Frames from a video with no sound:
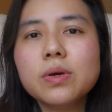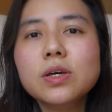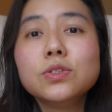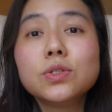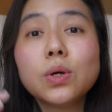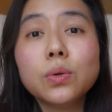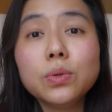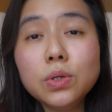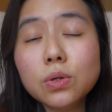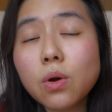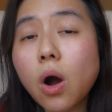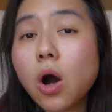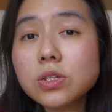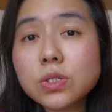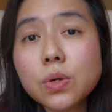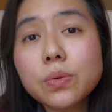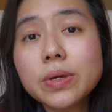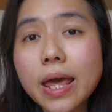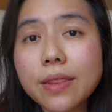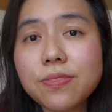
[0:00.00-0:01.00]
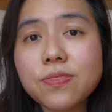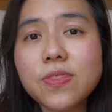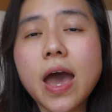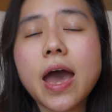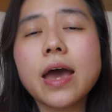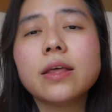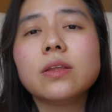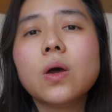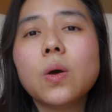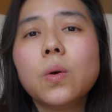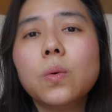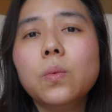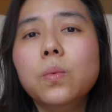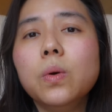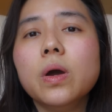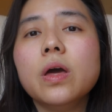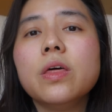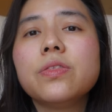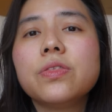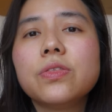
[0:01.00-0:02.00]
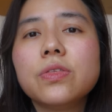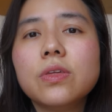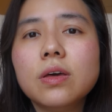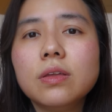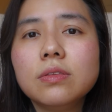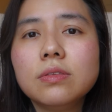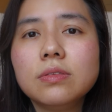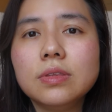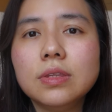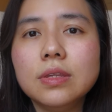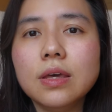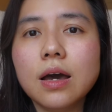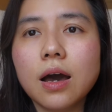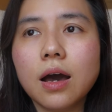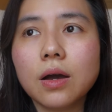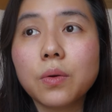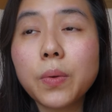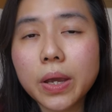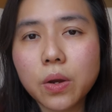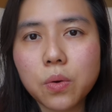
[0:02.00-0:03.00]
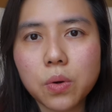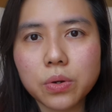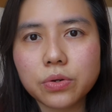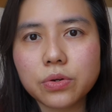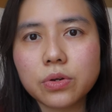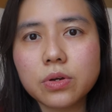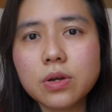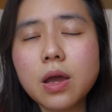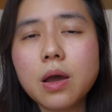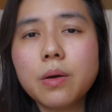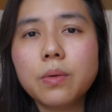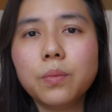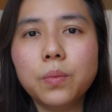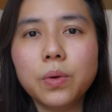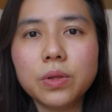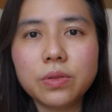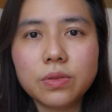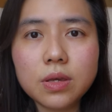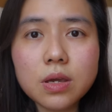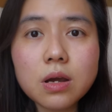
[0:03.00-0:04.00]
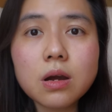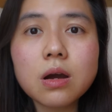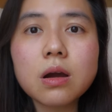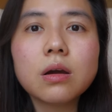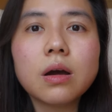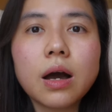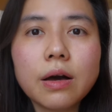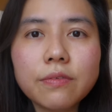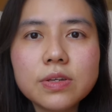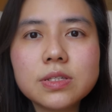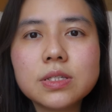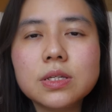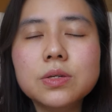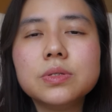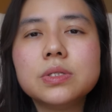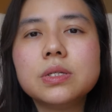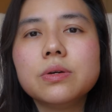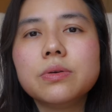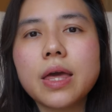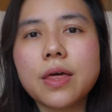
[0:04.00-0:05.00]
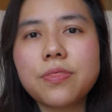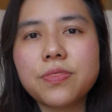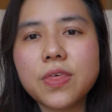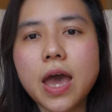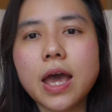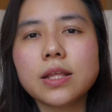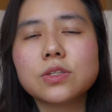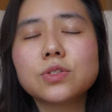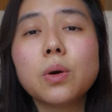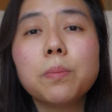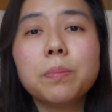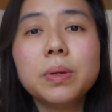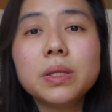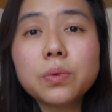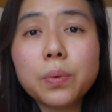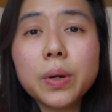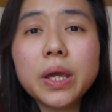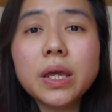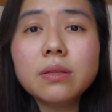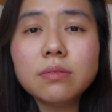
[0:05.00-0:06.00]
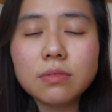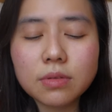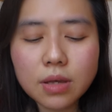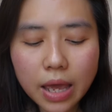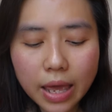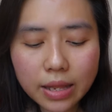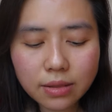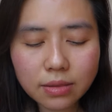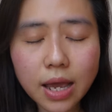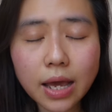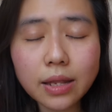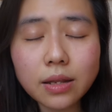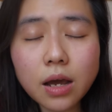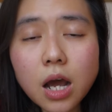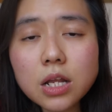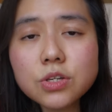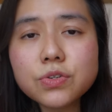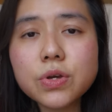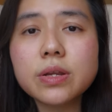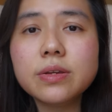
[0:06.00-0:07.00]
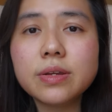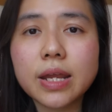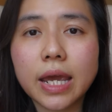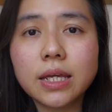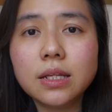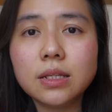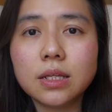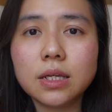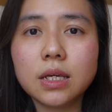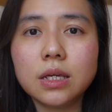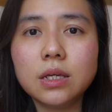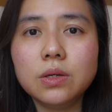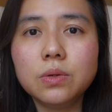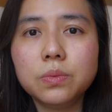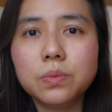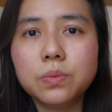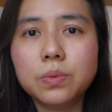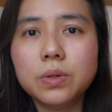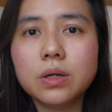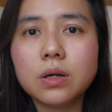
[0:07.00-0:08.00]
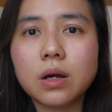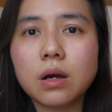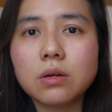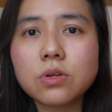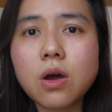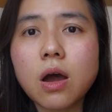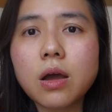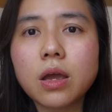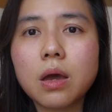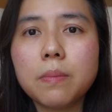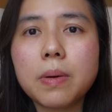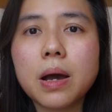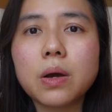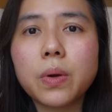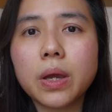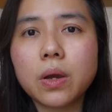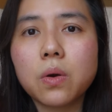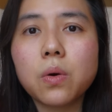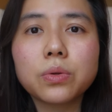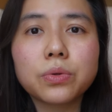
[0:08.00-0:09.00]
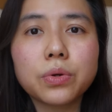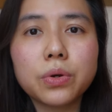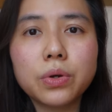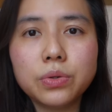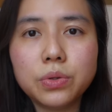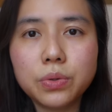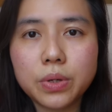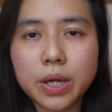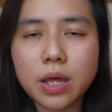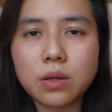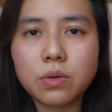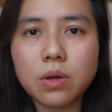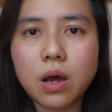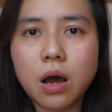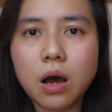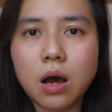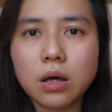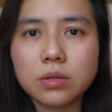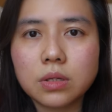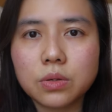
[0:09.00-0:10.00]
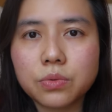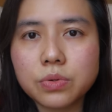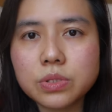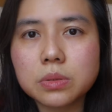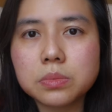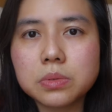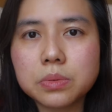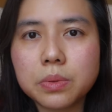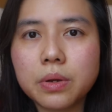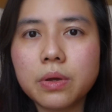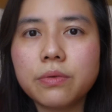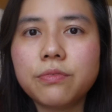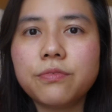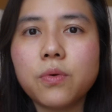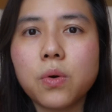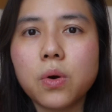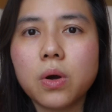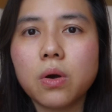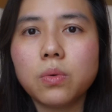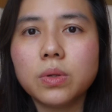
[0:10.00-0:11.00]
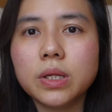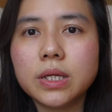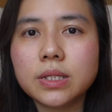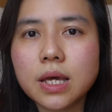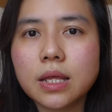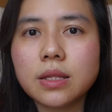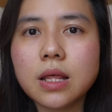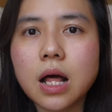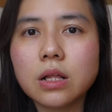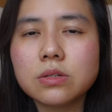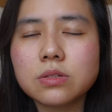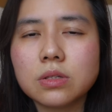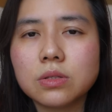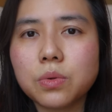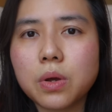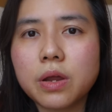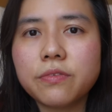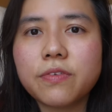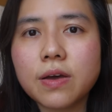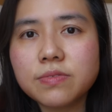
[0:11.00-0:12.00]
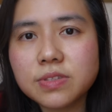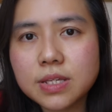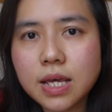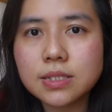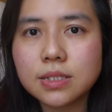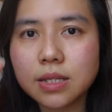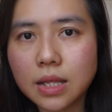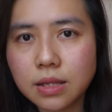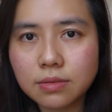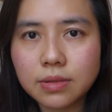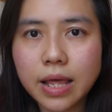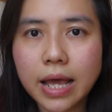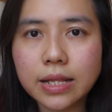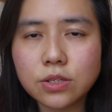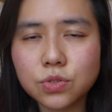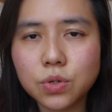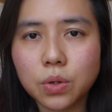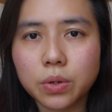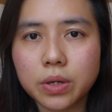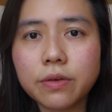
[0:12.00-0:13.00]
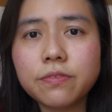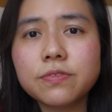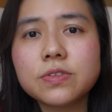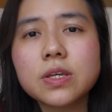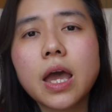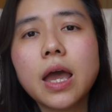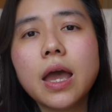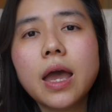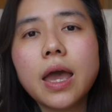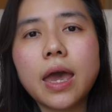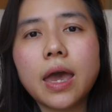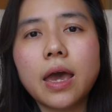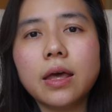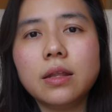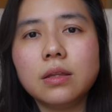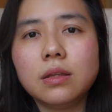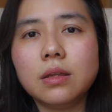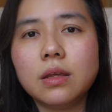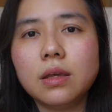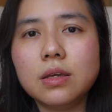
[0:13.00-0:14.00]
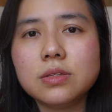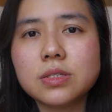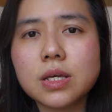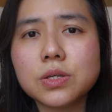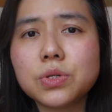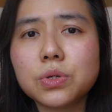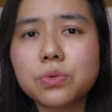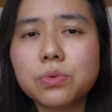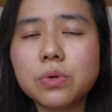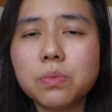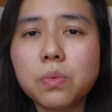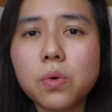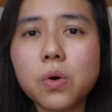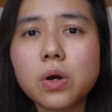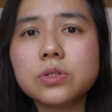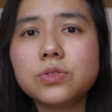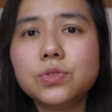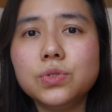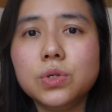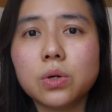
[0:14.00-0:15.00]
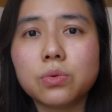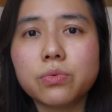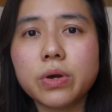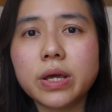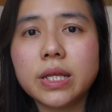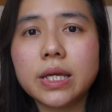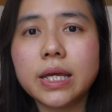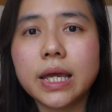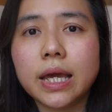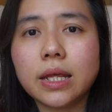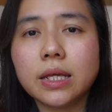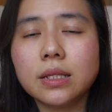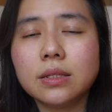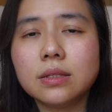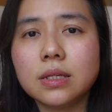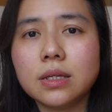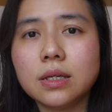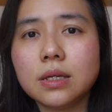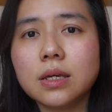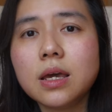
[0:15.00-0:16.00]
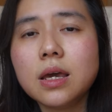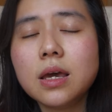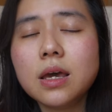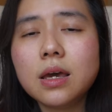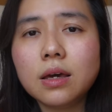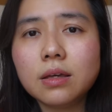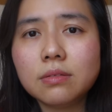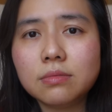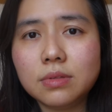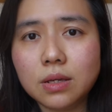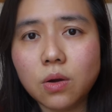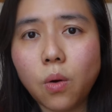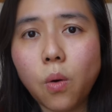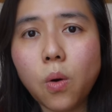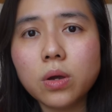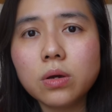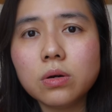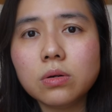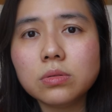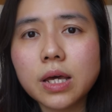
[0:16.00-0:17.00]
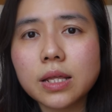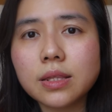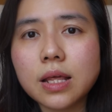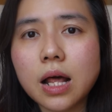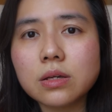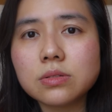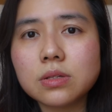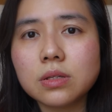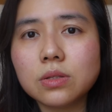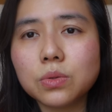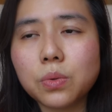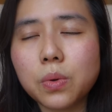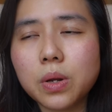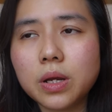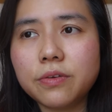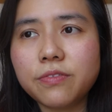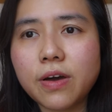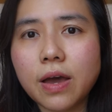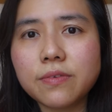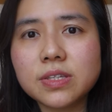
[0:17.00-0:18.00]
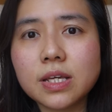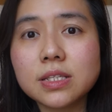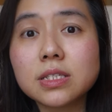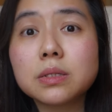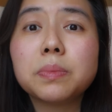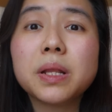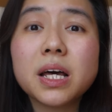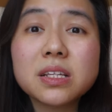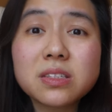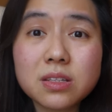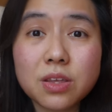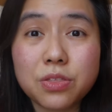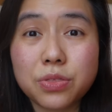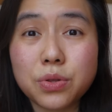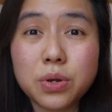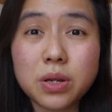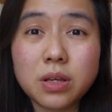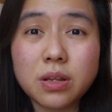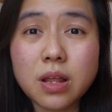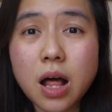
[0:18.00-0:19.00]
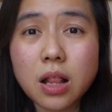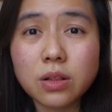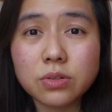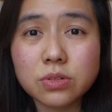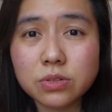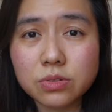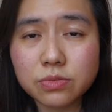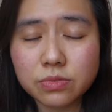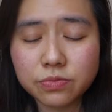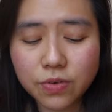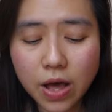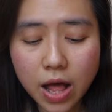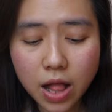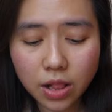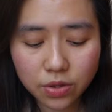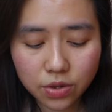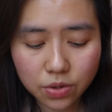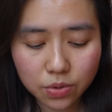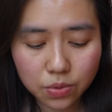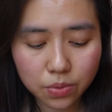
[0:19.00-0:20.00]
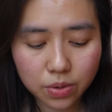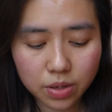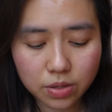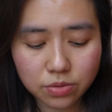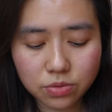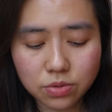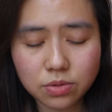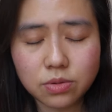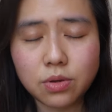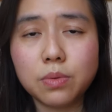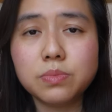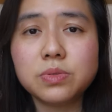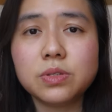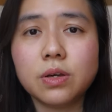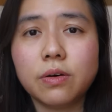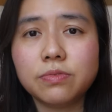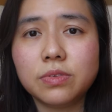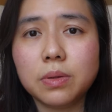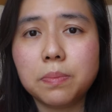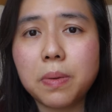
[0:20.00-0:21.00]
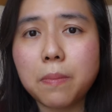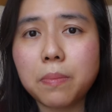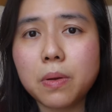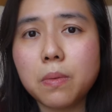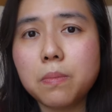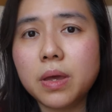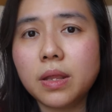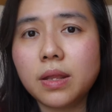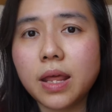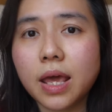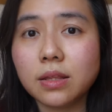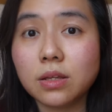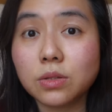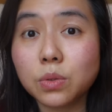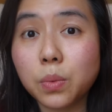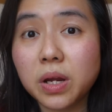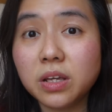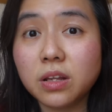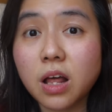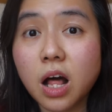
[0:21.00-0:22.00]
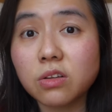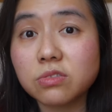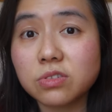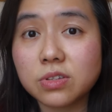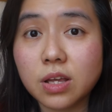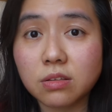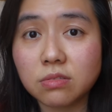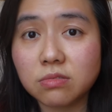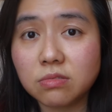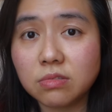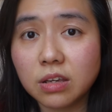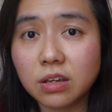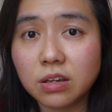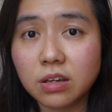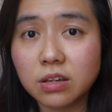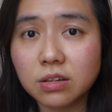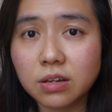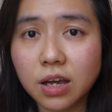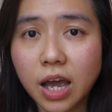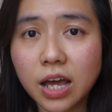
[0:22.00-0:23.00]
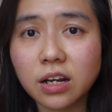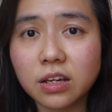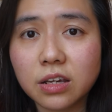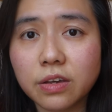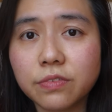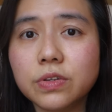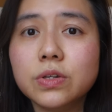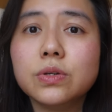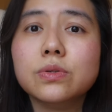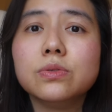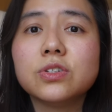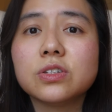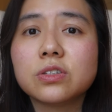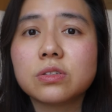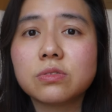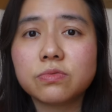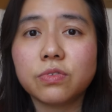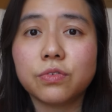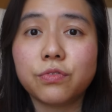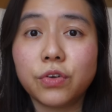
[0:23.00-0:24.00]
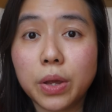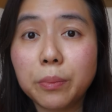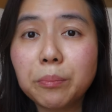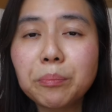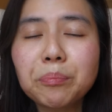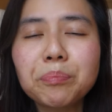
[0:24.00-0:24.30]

So you also get that with quick order. With ER, obviously you still get that. So at 190, we are talking about quick order. You get the Christmas Spirit for only $10.25, and that's your gift. And essential rewards, you're already getting the oil, $10.25 plus the $30 value in terms of the peppermint and the $20 that they kind of give you just for free.